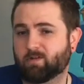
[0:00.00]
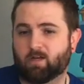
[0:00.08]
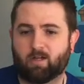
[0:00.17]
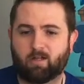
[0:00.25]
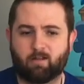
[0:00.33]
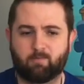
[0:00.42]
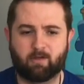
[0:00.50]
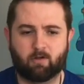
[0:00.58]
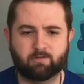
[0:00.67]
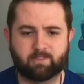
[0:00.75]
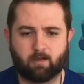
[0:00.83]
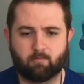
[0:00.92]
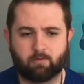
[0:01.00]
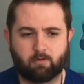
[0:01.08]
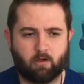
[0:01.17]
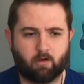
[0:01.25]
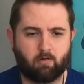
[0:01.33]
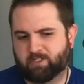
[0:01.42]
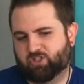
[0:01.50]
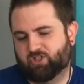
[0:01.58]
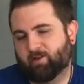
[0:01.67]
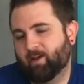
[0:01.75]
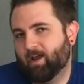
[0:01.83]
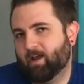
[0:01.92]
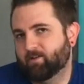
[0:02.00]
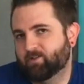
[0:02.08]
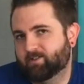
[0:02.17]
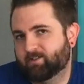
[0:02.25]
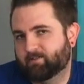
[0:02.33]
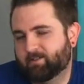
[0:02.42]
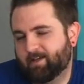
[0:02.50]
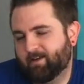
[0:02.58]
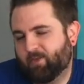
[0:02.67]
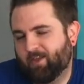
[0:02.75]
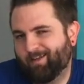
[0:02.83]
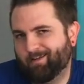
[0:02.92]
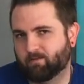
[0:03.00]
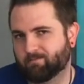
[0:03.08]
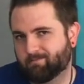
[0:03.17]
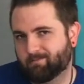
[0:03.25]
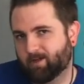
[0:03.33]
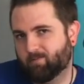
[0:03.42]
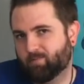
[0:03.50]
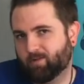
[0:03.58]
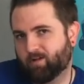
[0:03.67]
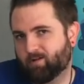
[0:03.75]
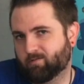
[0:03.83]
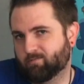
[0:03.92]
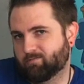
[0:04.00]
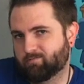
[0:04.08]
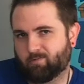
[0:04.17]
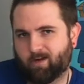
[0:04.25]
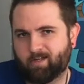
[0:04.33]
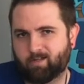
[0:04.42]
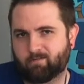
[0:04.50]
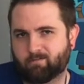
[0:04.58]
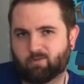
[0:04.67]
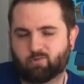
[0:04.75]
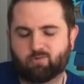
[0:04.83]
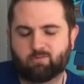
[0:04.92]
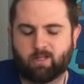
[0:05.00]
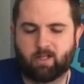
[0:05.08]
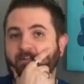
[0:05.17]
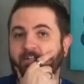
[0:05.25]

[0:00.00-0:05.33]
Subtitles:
Let me know down below. Yeah, just say a thing down below, right? Cool.